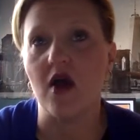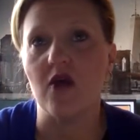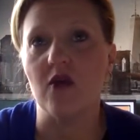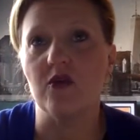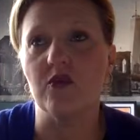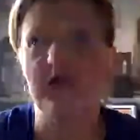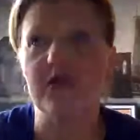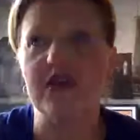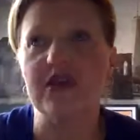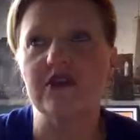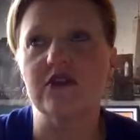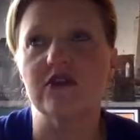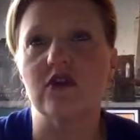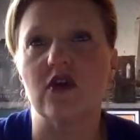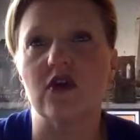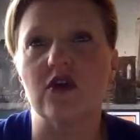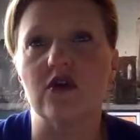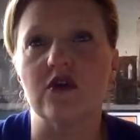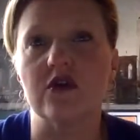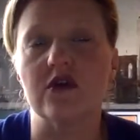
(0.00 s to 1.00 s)
we
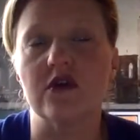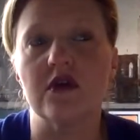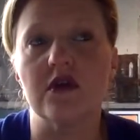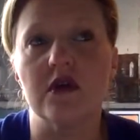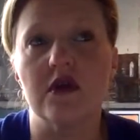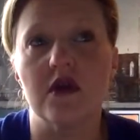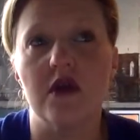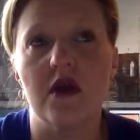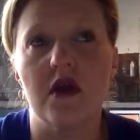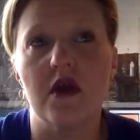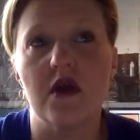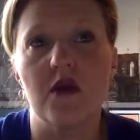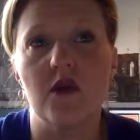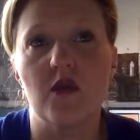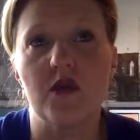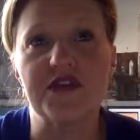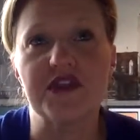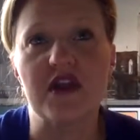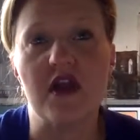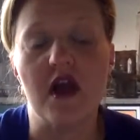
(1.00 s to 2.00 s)
learn
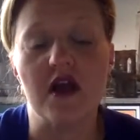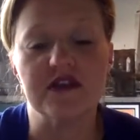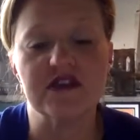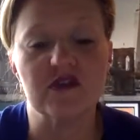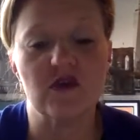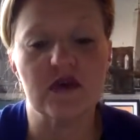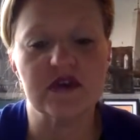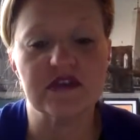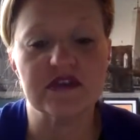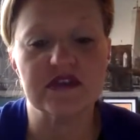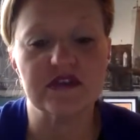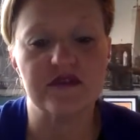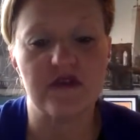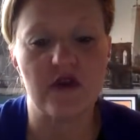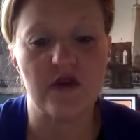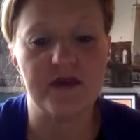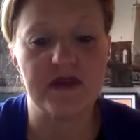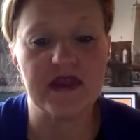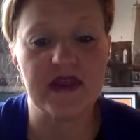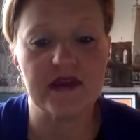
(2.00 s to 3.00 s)
what the consequences of
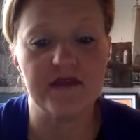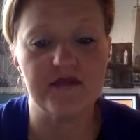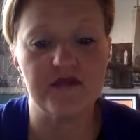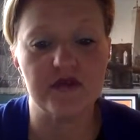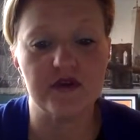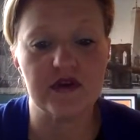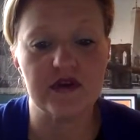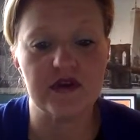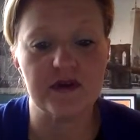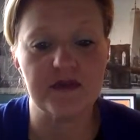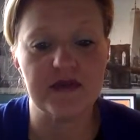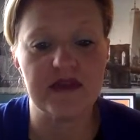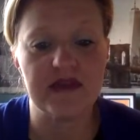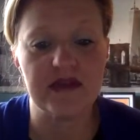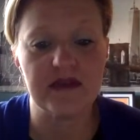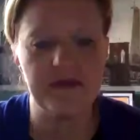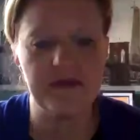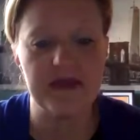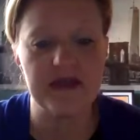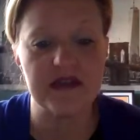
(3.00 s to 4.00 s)
our behavior are going to
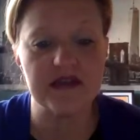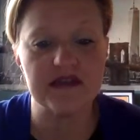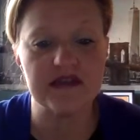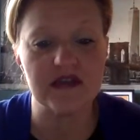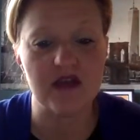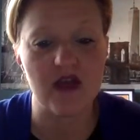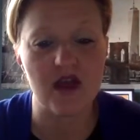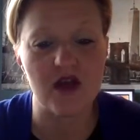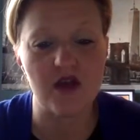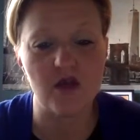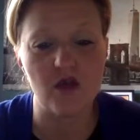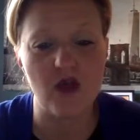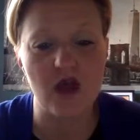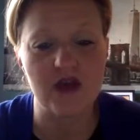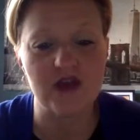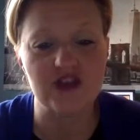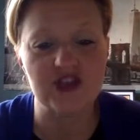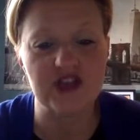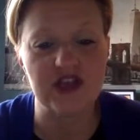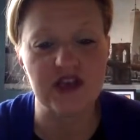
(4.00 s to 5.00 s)
be based on
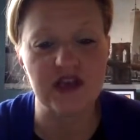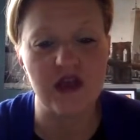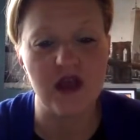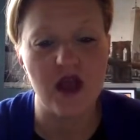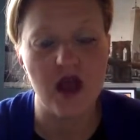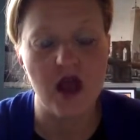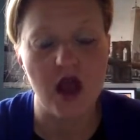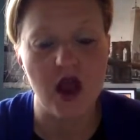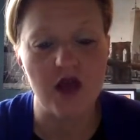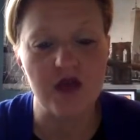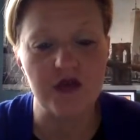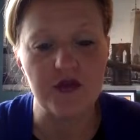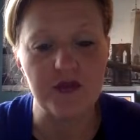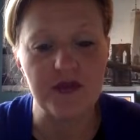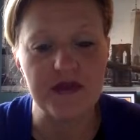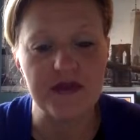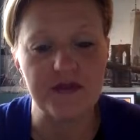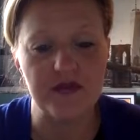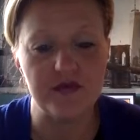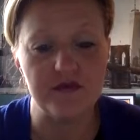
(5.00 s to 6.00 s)
watching other
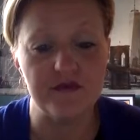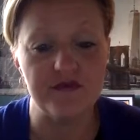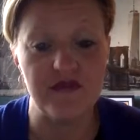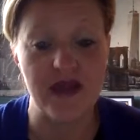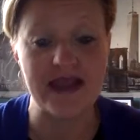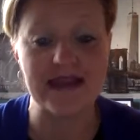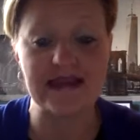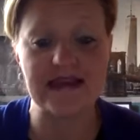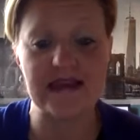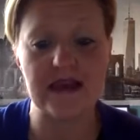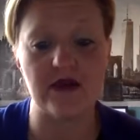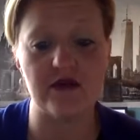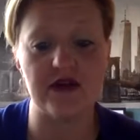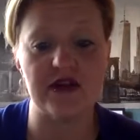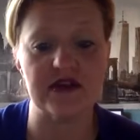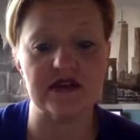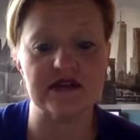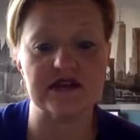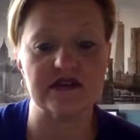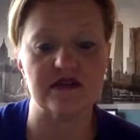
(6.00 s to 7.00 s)
people
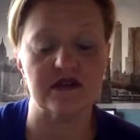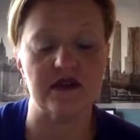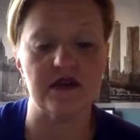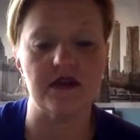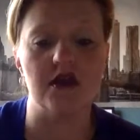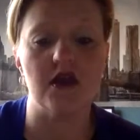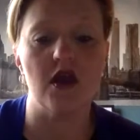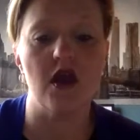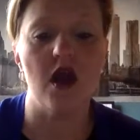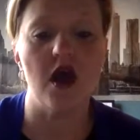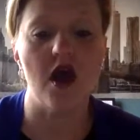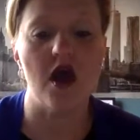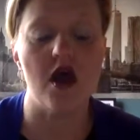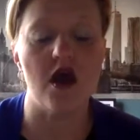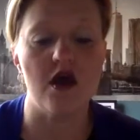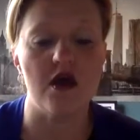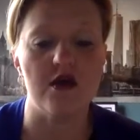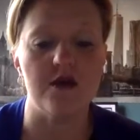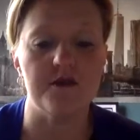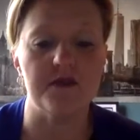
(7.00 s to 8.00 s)
vicariously.
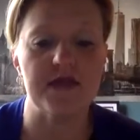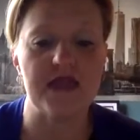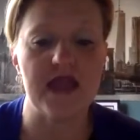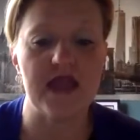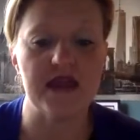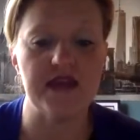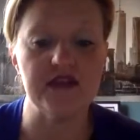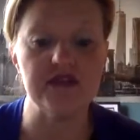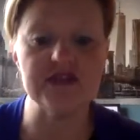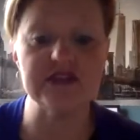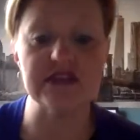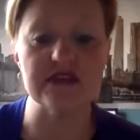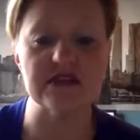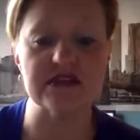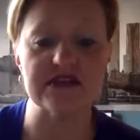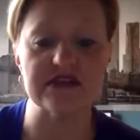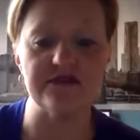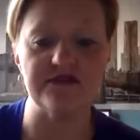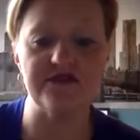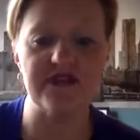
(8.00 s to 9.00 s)
And you see
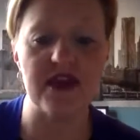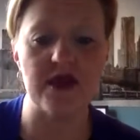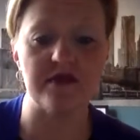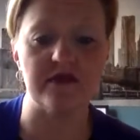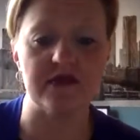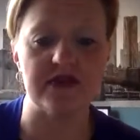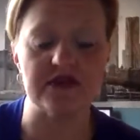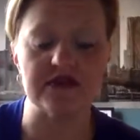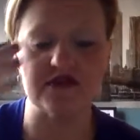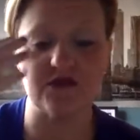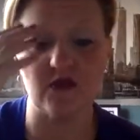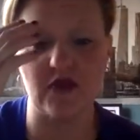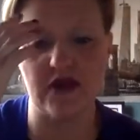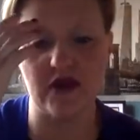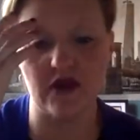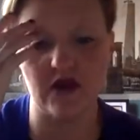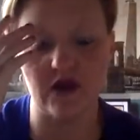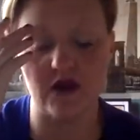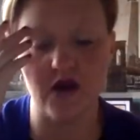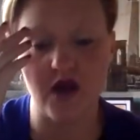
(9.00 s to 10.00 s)
this in families
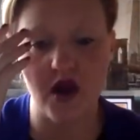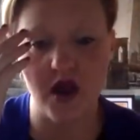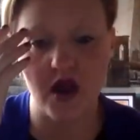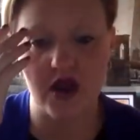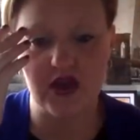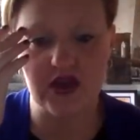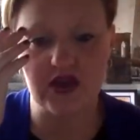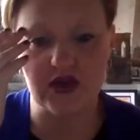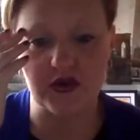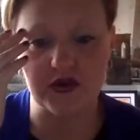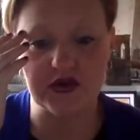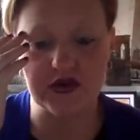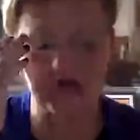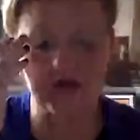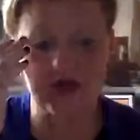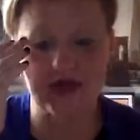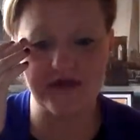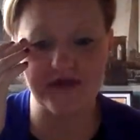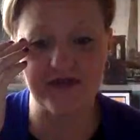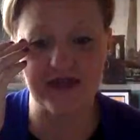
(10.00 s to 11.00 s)
where, you'll
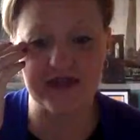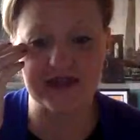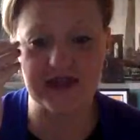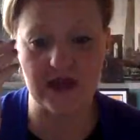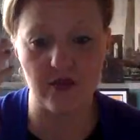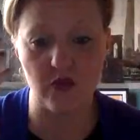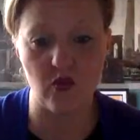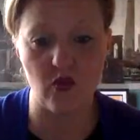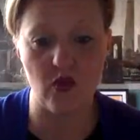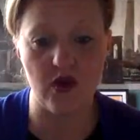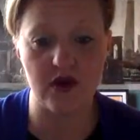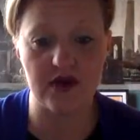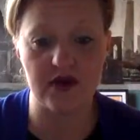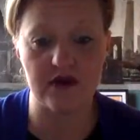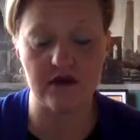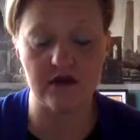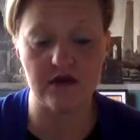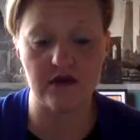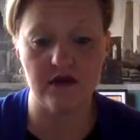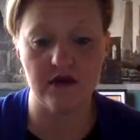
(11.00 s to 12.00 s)
have like that
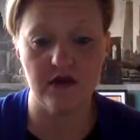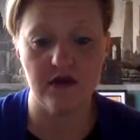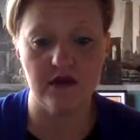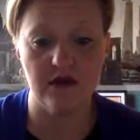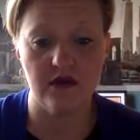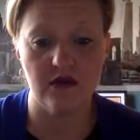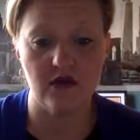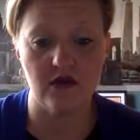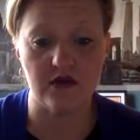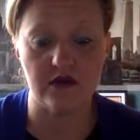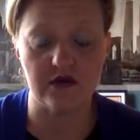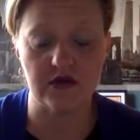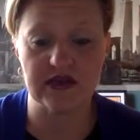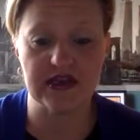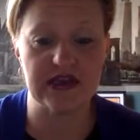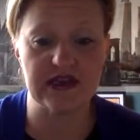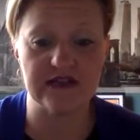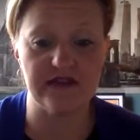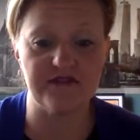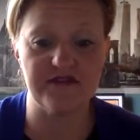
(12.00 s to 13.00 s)
one or
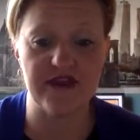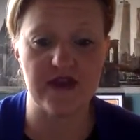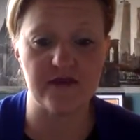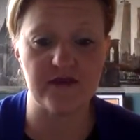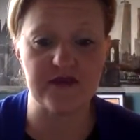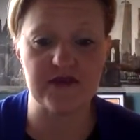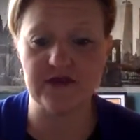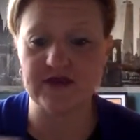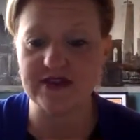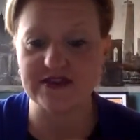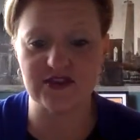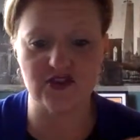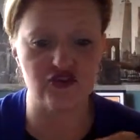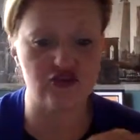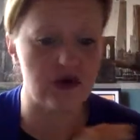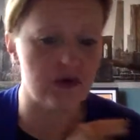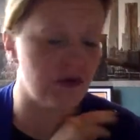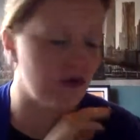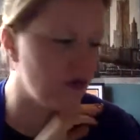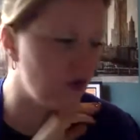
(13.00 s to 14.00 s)
kid in the family who gets in
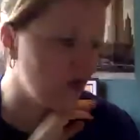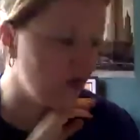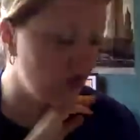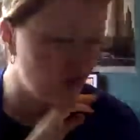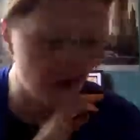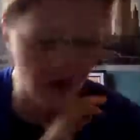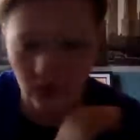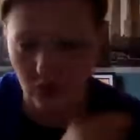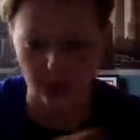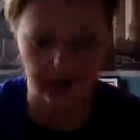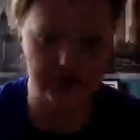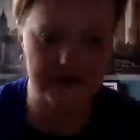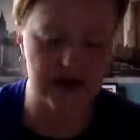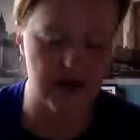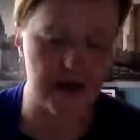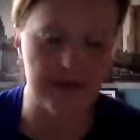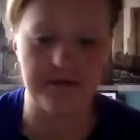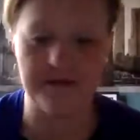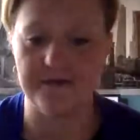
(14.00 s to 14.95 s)
trouble all the time.